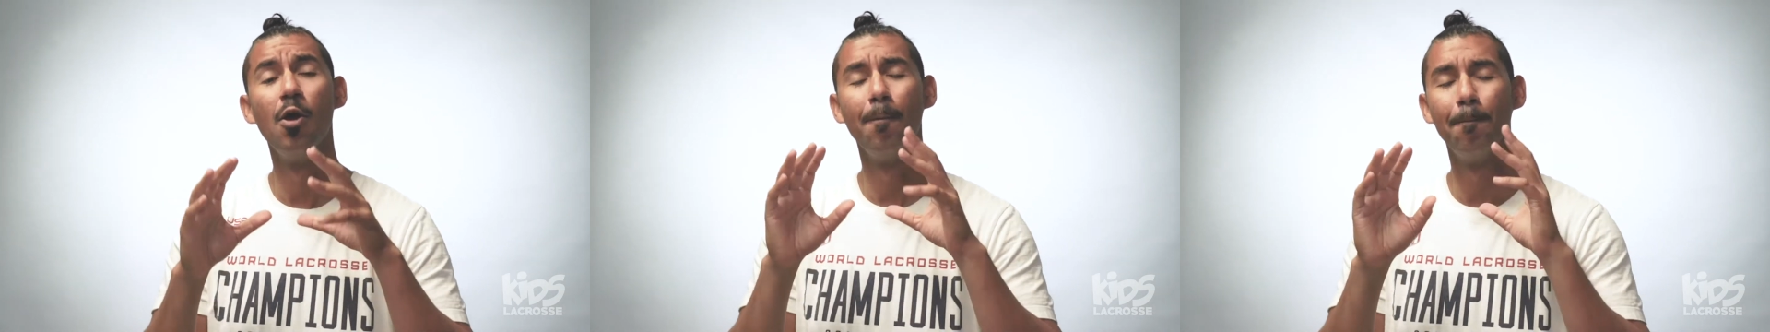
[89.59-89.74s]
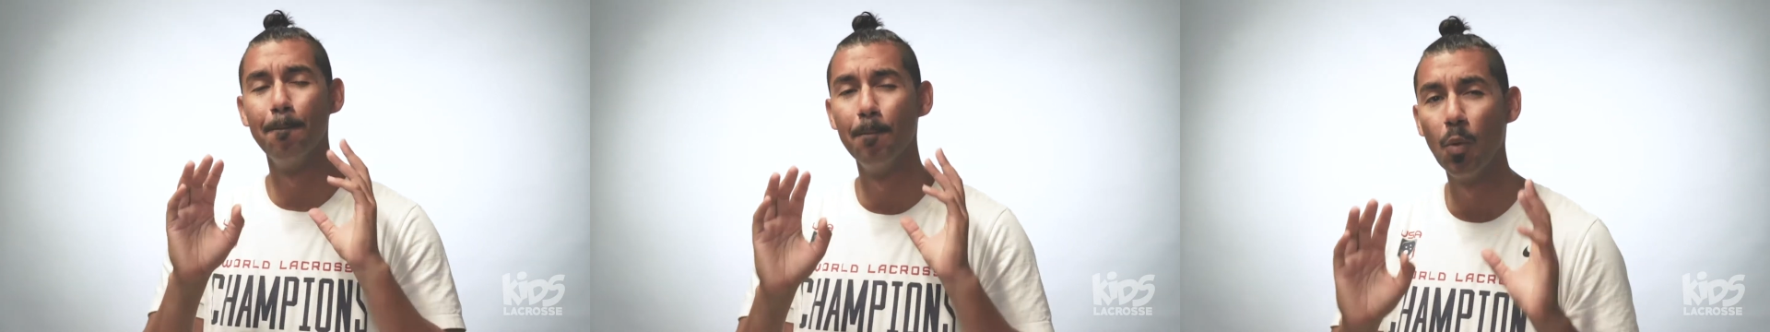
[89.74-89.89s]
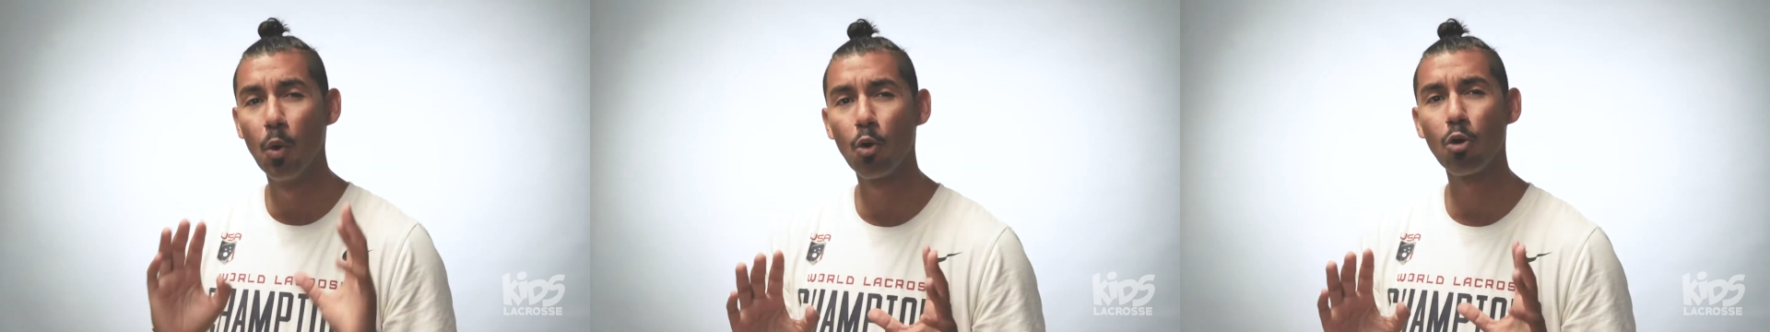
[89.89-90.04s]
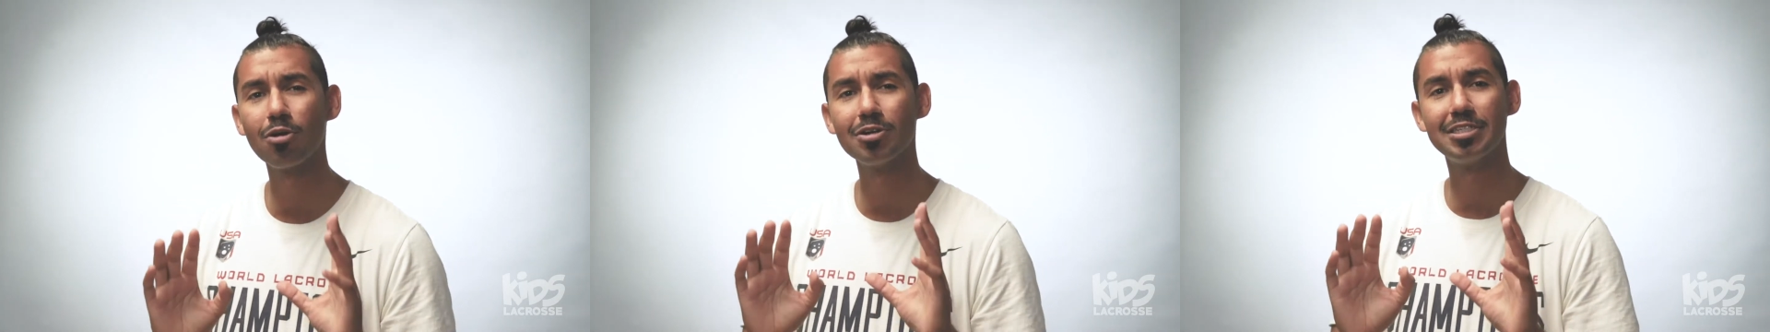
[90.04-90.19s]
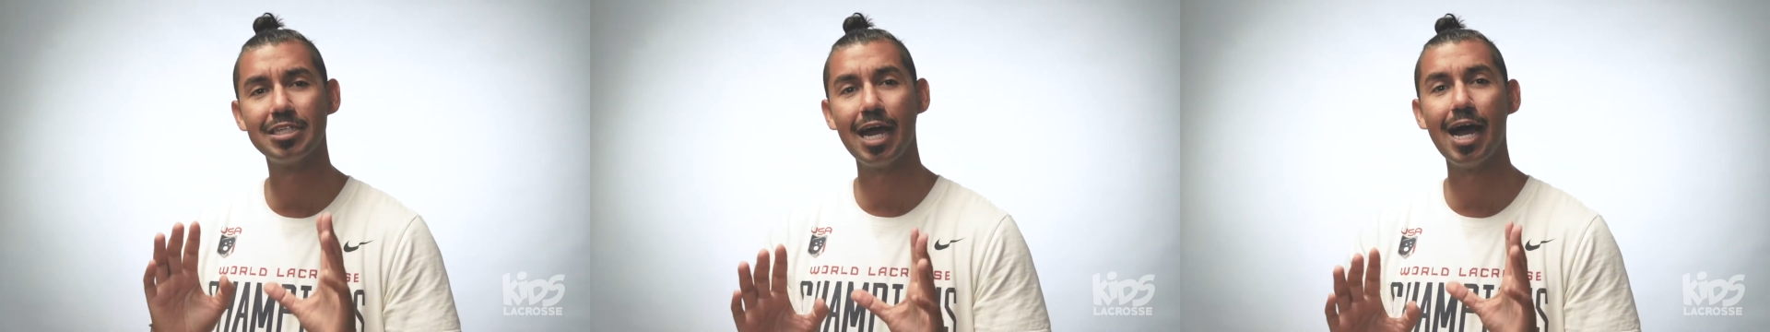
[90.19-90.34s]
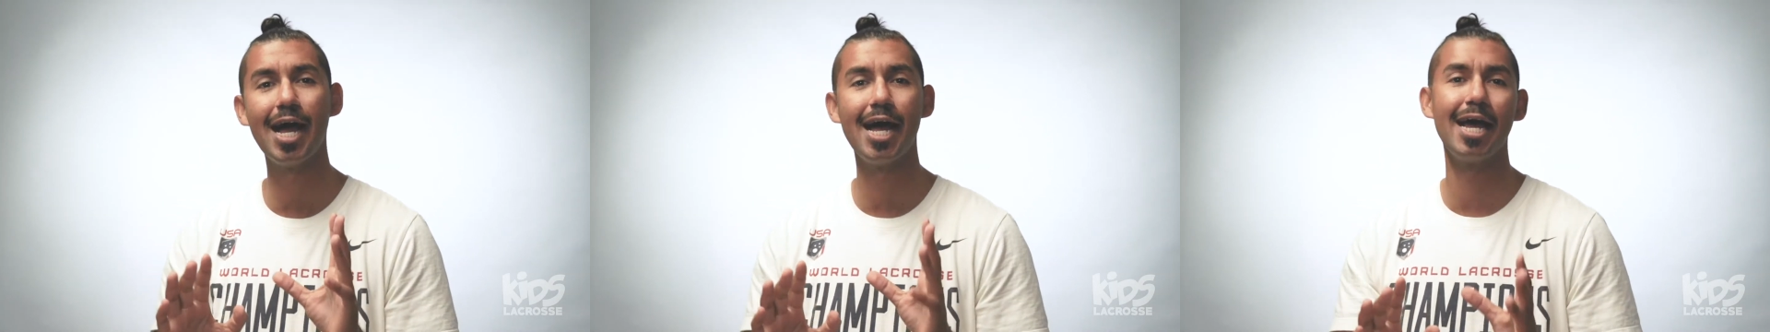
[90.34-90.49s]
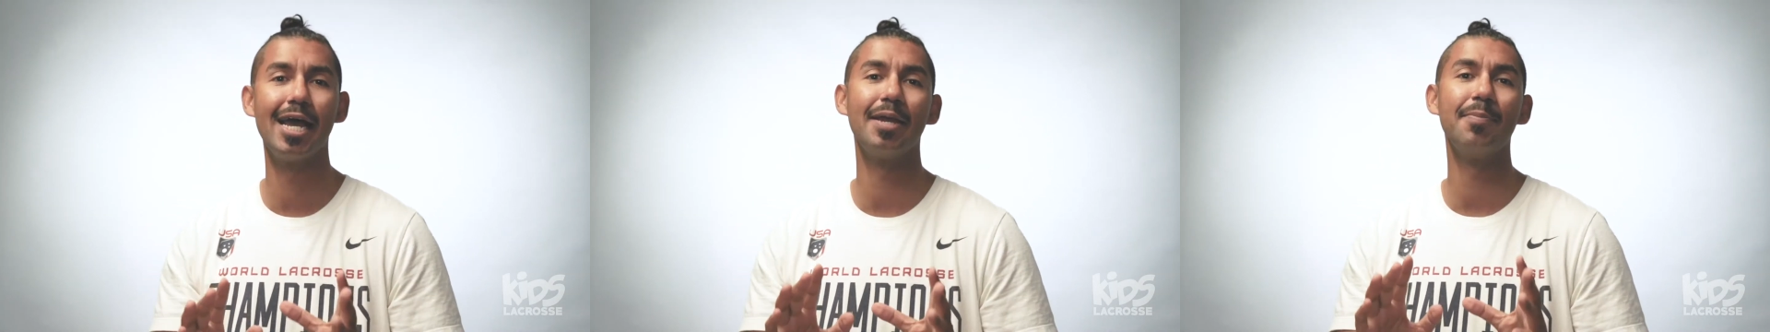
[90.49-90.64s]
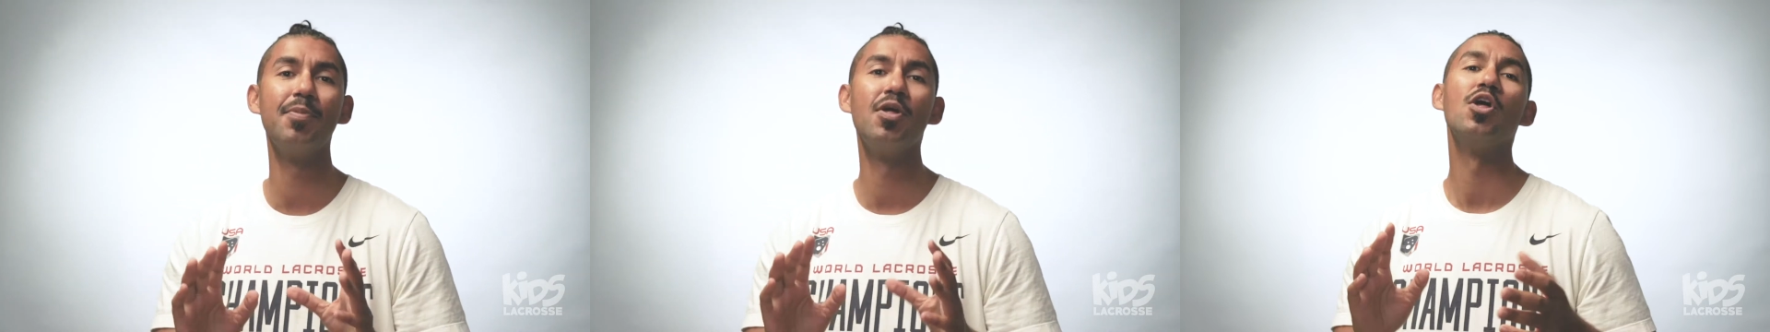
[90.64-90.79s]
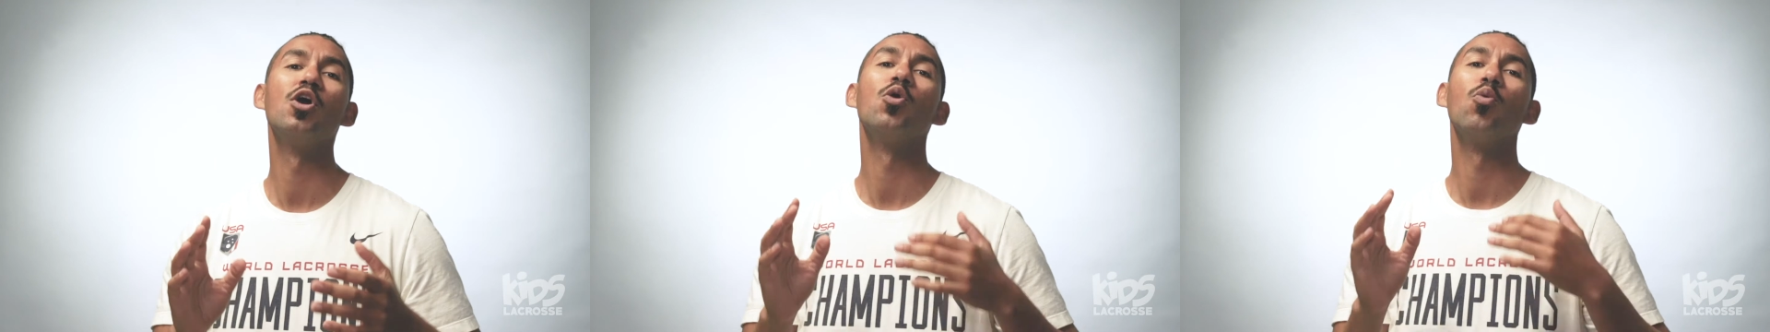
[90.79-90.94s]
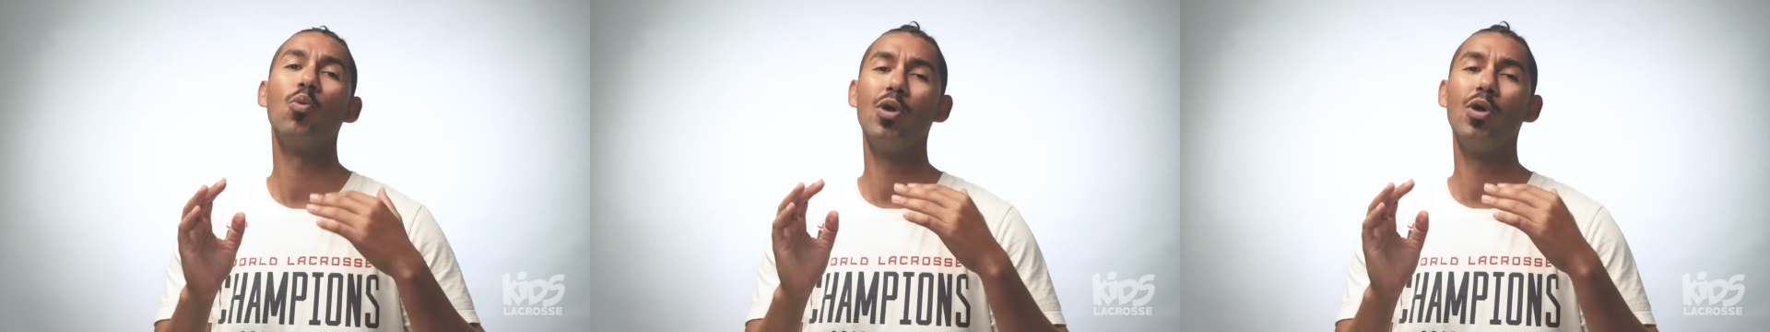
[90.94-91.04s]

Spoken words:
more time